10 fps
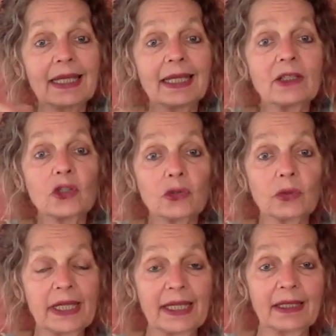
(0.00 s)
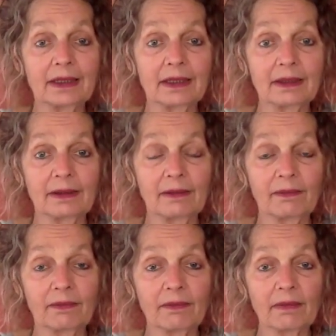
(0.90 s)
into here.
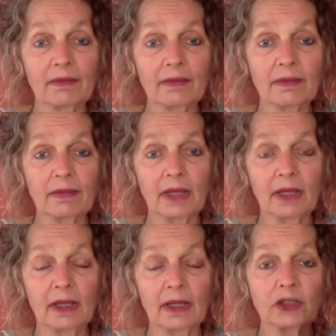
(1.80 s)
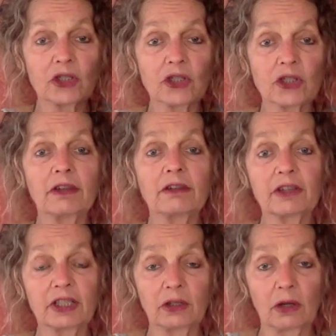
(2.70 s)
There's another
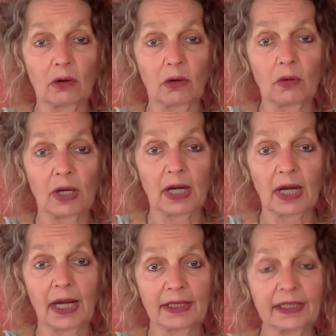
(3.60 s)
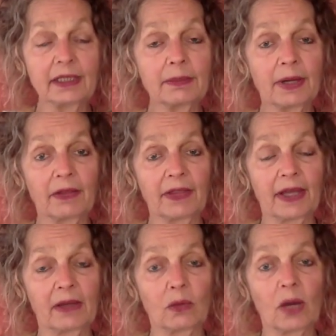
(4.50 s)
video I did about
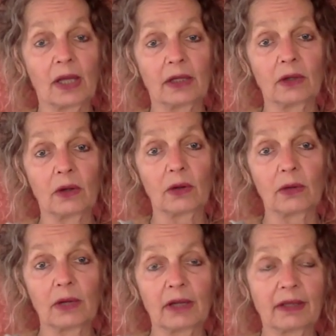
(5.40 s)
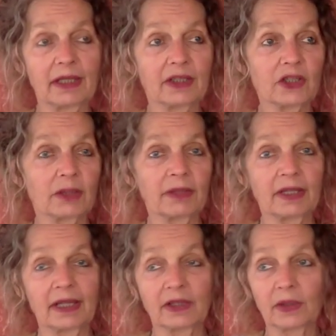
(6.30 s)
that a while ago. I think it's something
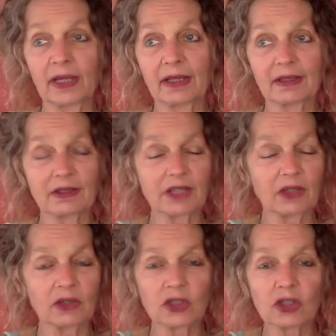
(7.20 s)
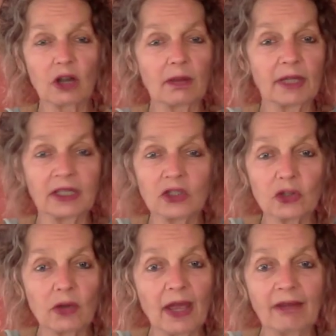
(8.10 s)
that you can't take your trauma
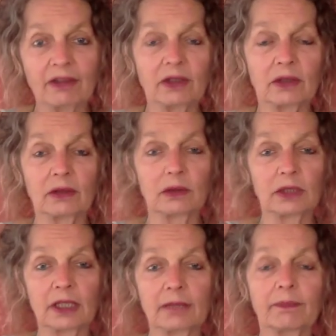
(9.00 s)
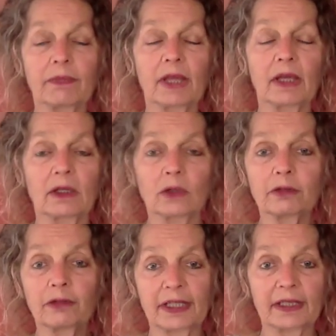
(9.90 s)
into heaven, or you'll
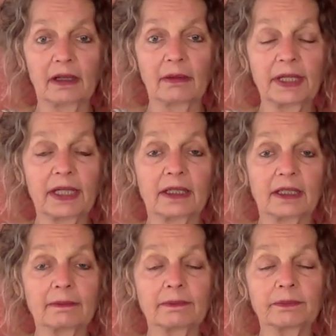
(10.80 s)
find it up here.